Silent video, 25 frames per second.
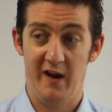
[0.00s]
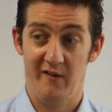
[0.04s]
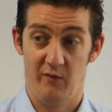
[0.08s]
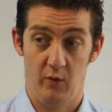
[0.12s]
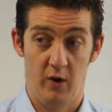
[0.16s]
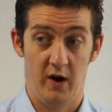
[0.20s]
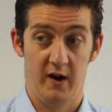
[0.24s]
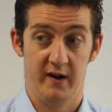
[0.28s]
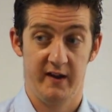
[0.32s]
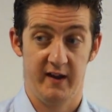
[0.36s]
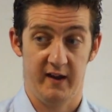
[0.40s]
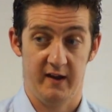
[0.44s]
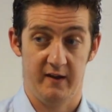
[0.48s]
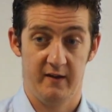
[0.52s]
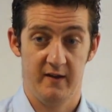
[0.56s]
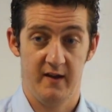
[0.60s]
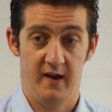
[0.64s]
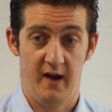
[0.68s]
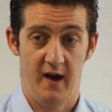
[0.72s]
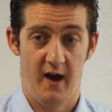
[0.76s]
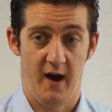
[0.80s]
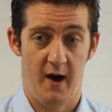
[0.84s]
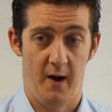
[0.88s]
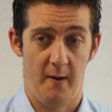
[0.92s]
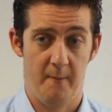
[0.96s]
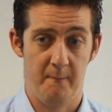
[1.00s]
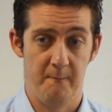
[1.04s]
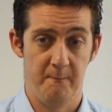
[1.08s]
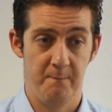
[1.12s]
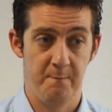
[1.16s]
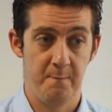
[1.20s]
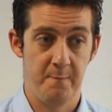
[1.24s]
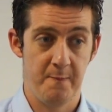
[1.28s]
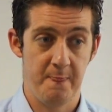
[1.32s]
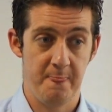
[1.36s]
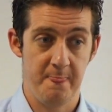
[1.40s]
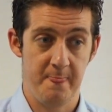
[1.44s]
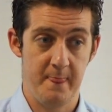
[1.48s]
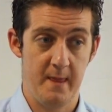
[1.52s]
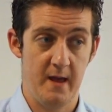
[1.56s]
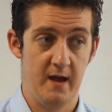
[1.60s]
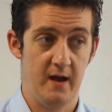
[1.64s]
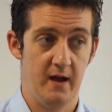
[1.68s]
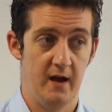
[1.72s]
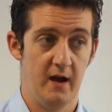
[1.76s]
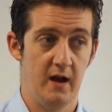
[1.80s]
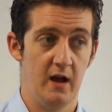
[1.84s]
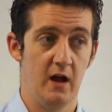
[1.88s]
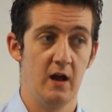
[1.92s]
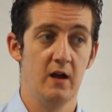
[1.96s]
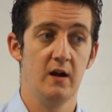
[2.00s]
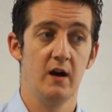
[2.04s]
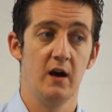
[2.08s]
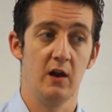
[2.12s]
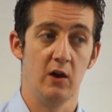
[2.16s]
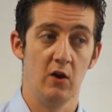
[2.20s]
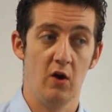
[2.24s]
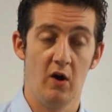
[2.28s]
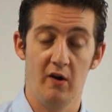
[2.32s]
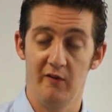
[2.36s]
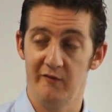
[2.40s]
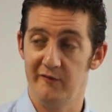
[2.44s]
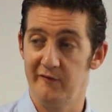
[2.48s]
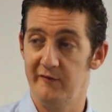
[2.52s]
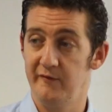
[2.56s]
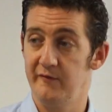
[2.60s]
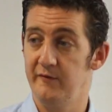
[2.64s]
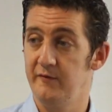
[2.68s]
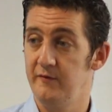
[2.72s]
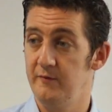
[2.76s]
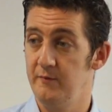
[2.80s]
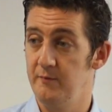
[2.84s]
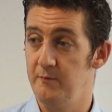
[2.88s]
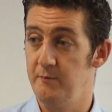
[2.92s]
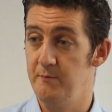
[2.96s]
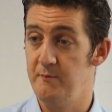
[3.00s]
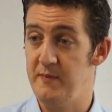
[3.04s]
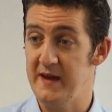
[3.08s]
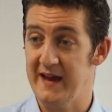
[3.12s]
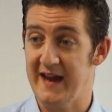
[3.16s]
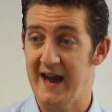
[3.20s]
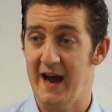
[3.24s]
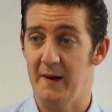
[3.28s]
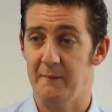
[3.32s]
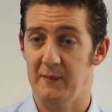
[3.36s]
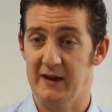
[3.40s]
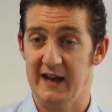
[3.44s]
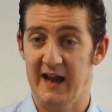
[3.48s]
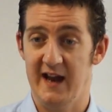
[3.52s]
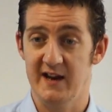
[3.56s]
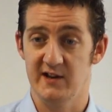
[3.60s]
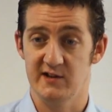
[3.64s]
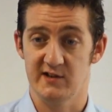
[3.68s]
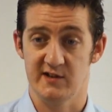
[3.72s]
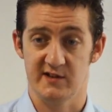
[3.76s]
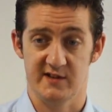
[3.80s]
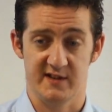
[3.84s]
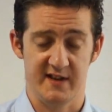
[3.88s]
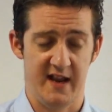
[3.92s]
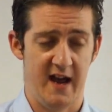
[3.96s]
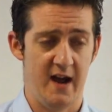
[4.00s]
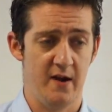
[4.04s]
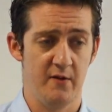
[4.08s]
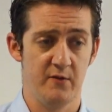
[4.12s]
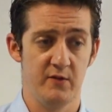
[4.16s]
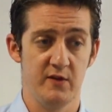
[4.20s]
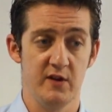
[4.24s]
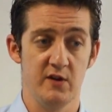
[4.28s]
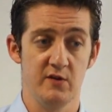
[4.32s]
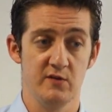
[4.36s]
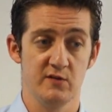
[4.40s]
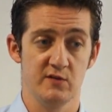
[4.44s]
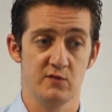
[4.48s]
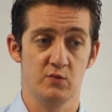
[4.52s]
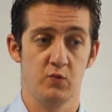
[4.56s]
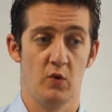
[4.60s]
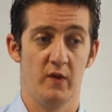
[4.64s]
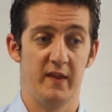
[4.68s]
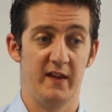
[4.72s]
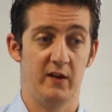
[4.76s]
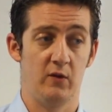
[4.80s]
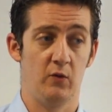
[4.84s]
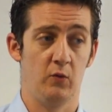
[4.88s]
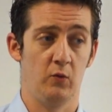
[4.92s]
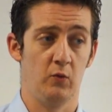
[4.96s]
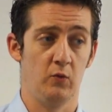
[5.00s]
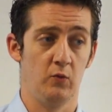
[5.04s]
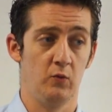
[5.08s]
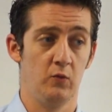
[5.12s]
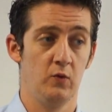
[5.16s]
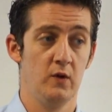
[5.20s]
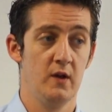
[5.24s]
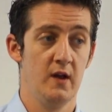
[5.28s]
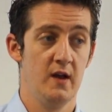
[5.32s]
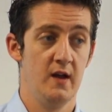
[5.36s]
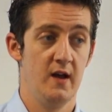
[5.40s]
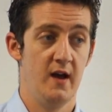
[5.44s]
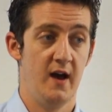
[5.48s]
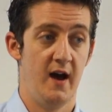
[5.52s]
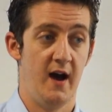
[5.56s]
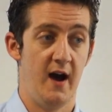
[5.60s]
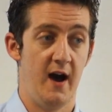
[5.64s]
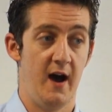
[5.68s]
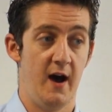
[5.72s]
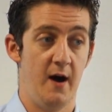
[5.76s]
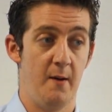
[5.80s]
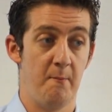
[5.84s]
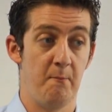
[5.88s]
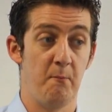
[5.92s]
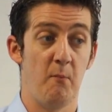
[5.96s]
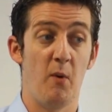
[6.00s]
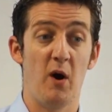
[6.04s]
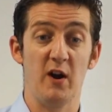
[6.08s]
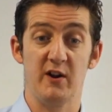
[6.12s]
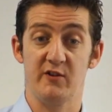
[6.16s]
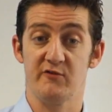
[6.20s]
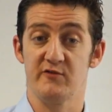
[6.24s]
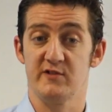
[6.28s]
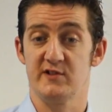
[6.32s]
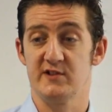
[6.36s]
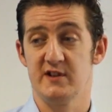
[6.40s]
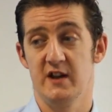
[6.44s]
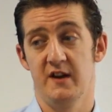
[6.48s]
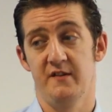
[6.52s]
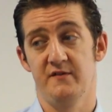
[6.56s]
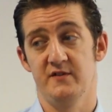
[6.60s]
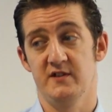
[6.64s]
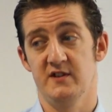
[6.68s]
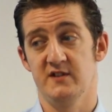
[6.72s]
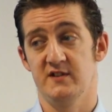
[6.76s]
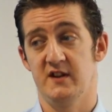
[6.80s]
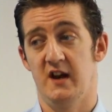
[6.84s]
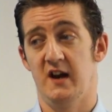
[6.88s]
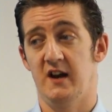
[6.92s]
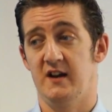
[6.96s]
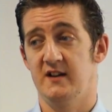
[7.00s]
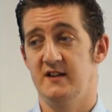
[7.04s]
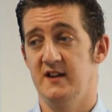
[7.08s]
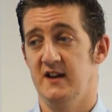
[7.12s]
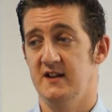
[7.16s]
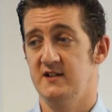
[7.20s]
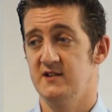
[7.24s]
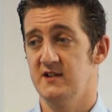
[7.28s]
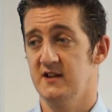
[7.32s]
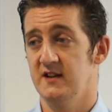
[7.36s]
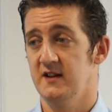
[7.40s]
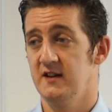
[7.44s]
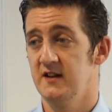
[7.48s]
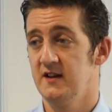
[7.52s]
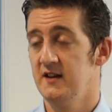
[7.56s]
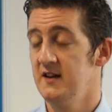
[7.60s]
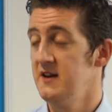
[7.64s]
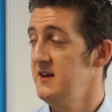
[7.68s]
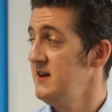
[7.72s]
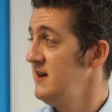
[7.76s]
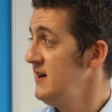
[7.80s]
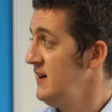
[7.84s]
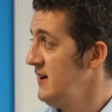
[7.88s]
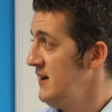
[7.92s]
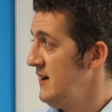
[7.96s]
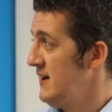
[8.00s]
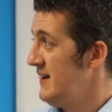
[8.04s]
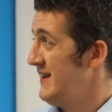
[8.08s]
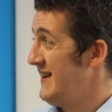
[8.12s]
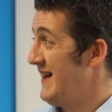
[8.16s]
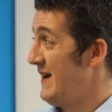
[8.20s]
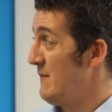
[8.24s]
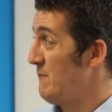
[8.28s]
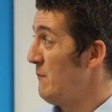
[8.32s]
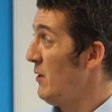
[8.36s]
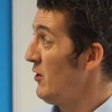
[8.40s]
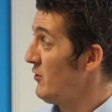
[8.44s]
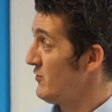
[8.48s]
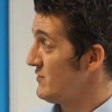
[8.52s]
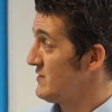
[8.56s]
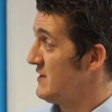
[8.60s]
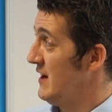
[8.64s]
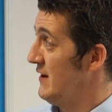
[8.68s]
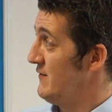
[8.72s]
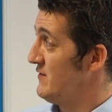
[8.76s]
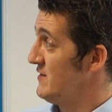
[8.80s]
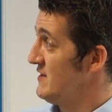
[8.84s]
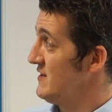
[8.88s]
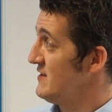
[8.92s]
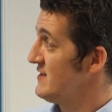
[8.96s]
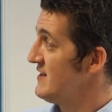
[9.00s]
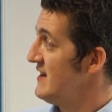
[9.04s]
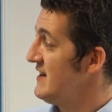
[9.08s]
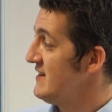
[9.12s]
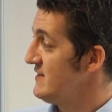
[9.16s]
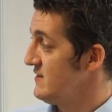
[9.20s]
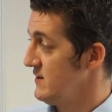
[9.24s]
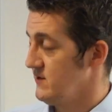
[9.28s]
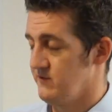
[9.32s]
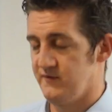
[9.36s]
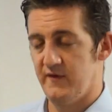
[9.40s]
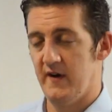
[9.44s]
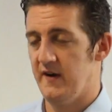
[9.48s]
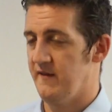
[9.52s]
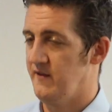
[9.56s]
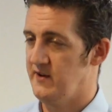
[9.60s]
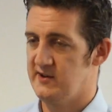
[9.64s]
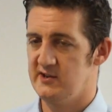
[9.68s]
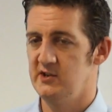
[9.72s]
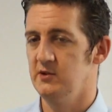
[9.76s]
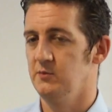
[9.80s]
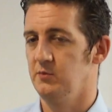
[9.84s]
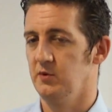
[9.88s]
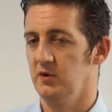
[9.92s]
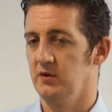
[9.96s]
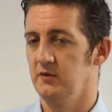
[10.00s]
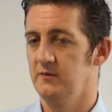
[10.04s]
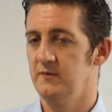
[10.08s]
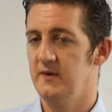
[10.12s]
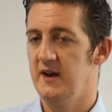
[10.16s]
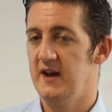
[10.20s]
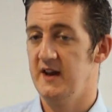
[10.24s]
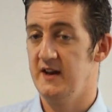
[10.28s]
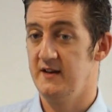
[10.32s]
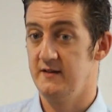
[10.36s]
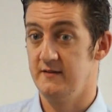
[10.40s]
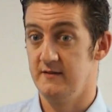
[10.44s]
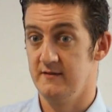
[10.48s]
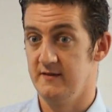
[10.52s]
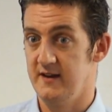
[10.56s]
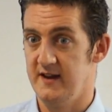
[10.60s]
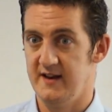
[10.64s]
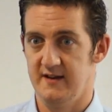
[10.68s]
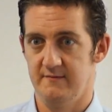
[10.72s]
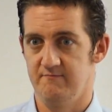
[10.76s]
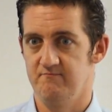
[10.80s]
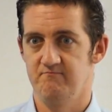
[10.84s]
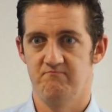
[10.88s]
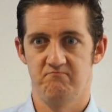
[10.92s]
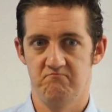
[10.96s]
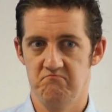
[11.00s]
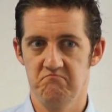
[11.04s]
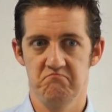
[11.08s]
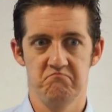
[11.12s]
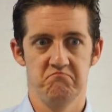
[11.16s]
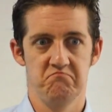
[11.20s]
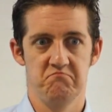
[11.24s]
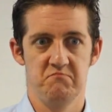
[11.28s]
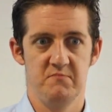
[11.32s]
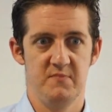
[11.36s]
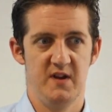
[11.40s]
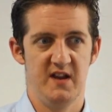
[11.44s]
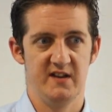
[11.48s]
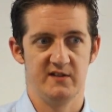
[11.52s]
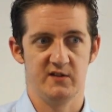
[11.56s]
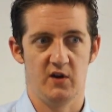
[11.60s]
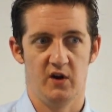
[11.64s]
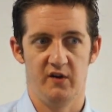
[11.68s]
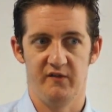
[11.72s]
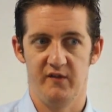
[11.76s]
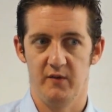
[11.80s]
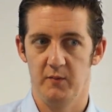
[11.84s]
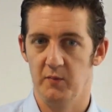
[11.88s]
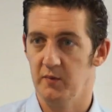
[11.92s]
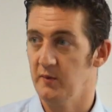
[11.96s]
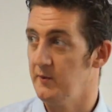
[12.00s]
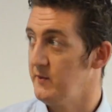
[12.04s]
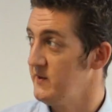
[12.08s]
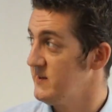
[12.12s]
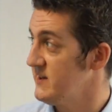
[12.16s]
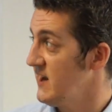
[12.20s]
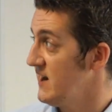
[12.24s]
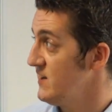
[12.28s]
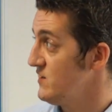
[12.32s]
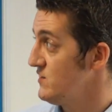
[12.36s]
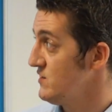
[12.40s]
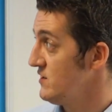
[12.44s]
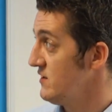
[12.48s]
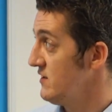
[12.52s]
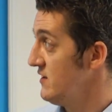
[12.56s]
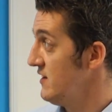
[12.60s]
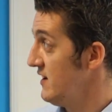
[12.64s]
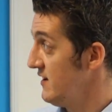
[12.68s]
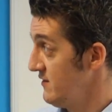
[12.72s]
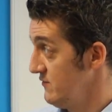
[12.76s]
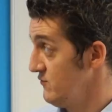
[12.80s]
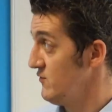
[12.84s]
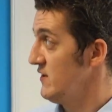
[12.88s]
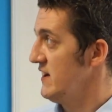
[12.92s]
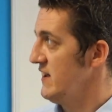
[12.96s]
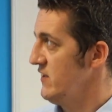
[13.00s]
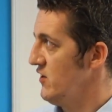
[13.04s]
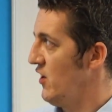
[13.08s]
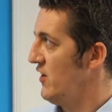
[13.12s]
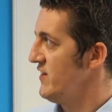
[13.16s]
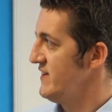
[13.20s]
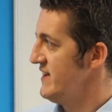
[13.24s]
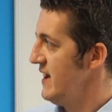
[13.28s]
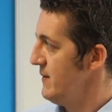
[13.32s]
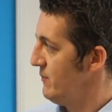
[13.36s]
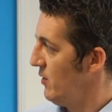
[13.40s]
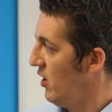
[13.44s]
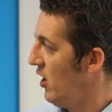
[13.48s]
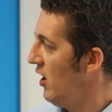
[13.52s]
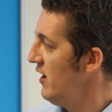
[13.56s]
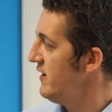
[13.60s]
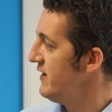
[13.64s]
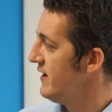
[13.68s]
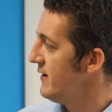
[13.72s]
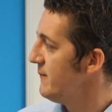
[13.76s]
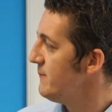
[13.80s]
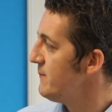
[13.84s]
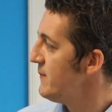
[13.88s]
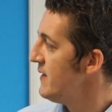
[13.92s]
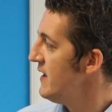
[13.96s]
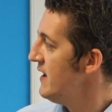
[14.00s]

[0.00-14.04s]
of working. A lot of big applications now use what they call Microservices Architecture. Now, microservices is very, very simple in its kind of implementation and really the idea behind it.